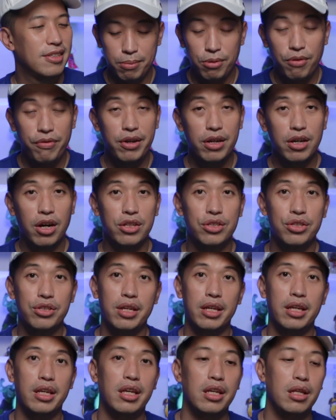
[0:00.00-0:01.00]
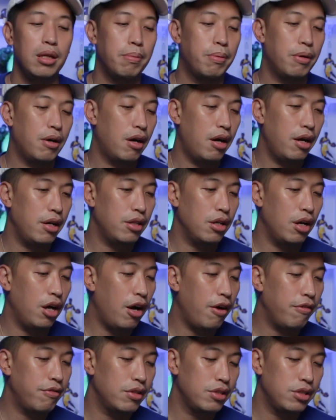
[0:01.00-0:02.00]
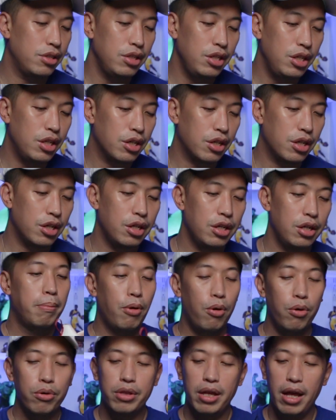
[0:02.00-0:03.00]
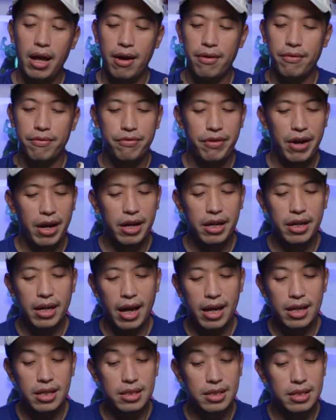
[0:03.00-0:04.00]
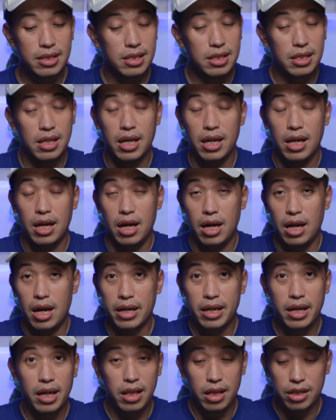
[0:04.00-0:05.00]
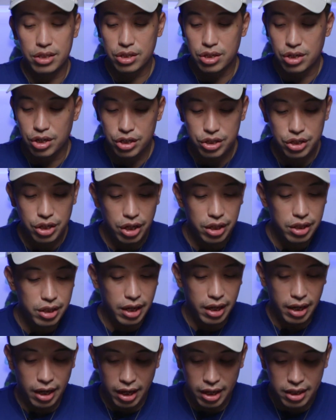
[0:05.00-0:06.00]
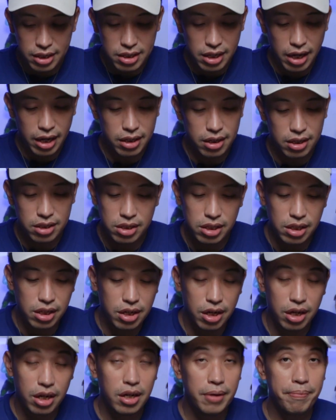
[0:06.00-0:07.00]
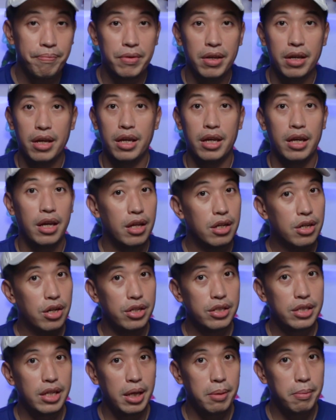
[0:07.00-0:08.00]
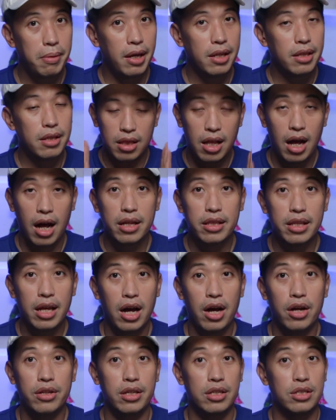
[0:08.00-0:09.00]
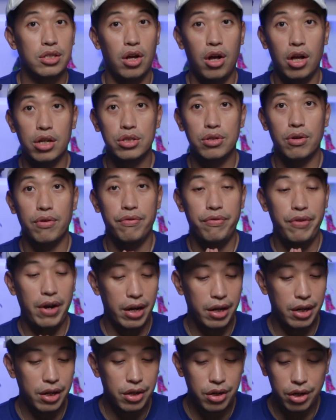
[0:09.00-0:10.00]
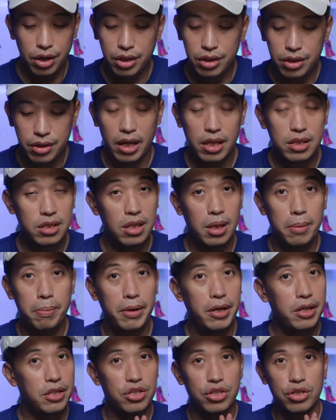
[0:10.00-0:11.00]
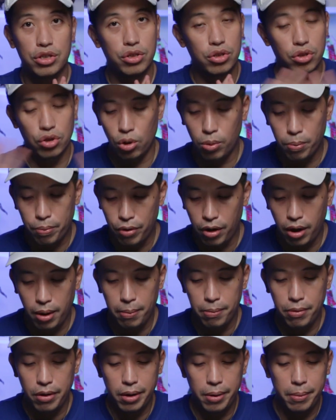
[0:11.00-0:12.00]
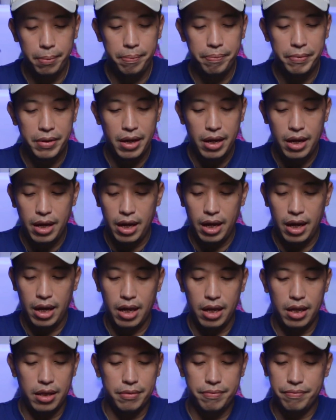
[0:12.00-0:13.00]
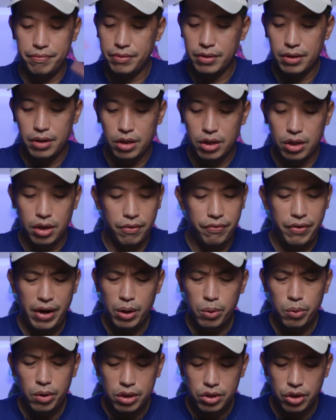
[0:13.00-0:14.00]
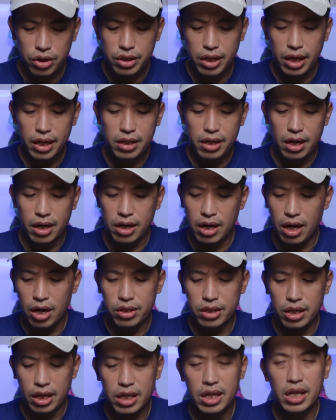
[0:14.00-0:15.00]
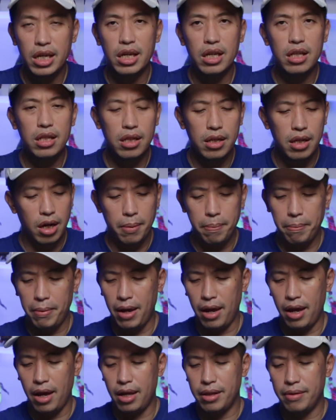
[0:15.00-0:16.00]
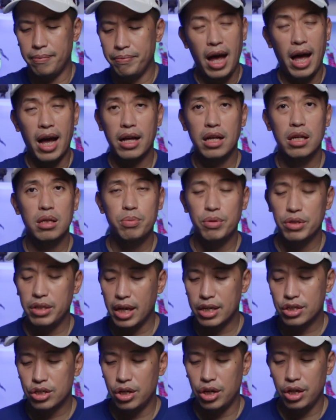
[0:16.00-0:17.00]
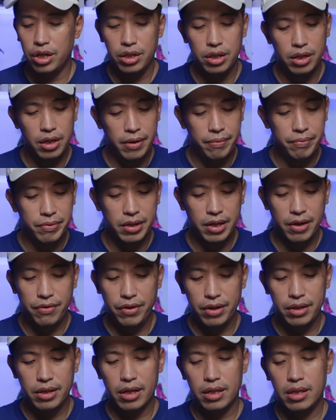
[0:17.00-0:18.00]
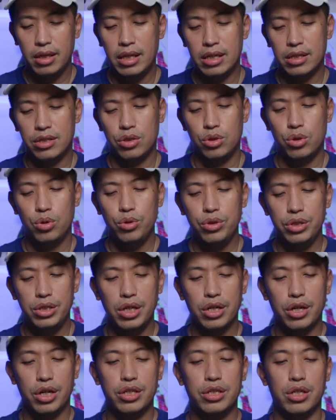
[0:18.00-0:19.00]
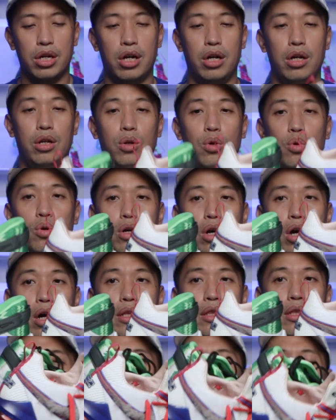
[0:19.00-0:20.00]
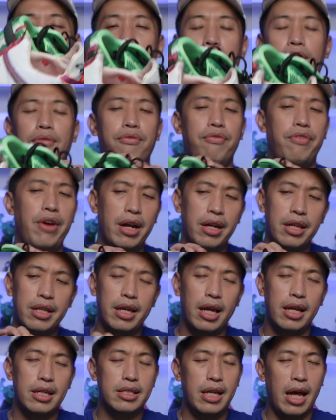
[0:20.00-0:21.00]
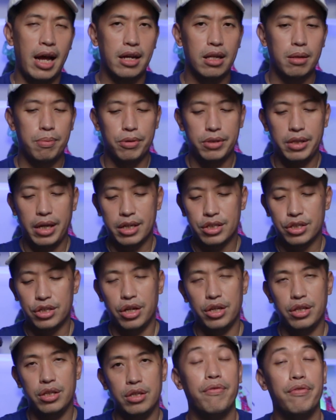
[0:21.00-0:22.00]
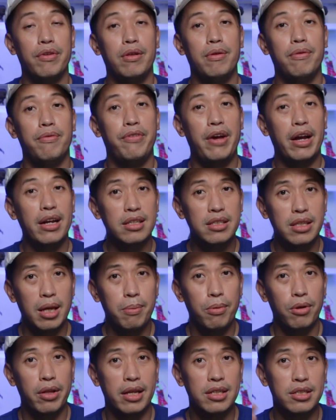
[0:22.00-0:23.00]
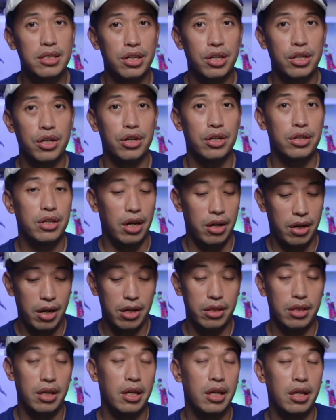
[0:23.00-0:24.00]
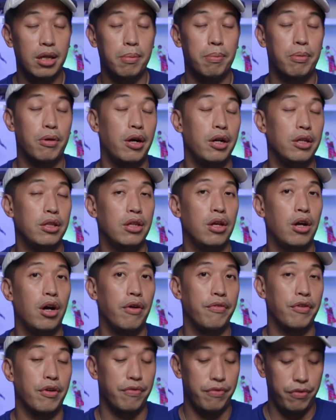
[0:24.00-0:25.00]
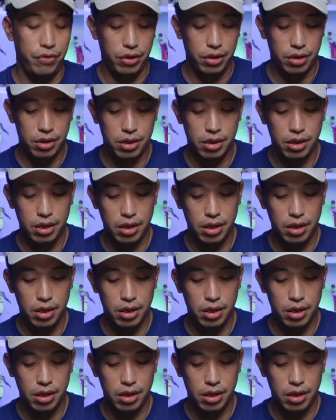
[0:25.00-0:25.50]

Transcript: Moving on to the heel part of the sneaker, both have very nice Achilles cushion inside the sneaker. Heel containment, lockdown is also very good. Heel slippage, no problem. And You're very well contained around the heel cup and ankle protection. Given that these two sneakers are low cut, they have very nice ankle protection. You feel very stable and secured around the heel part of your foot.